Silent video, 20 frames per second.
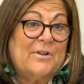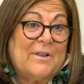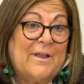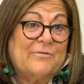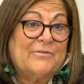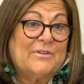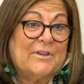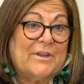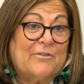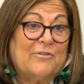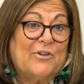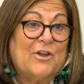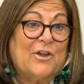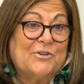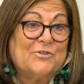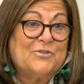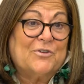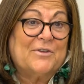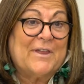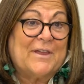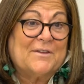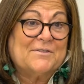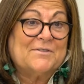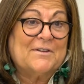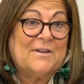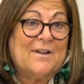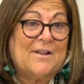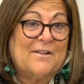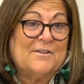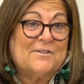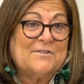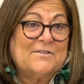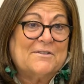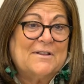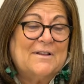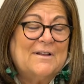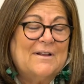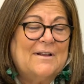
have to give you $100,000.